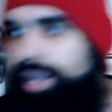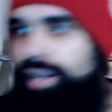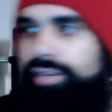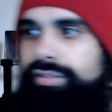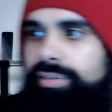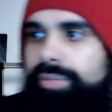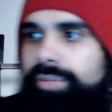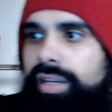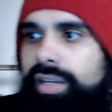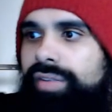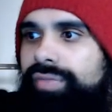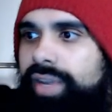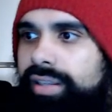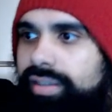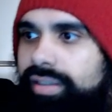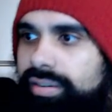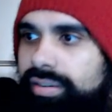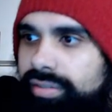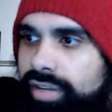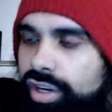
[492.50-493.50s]
Let me invite
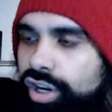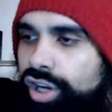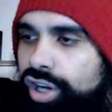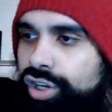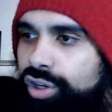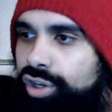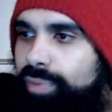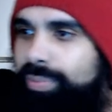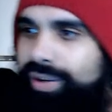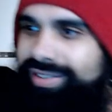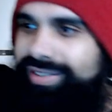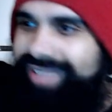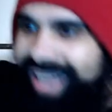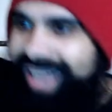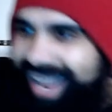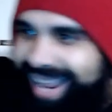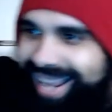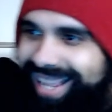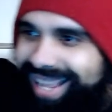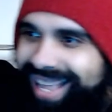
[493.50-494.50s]
this new person.
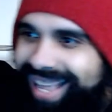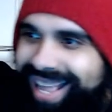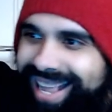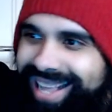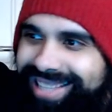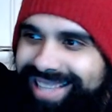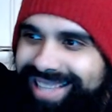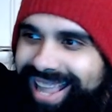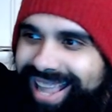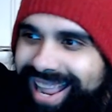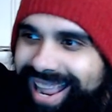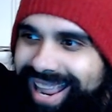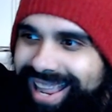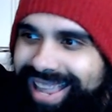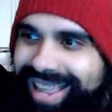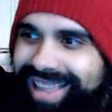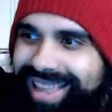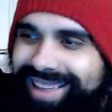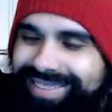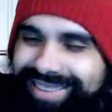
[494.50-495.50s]
Hey, guys. Hey,
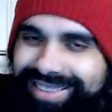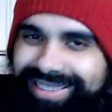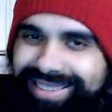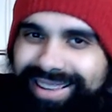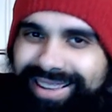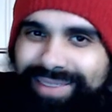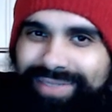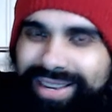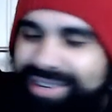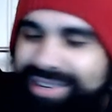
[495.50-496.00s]
what's up, new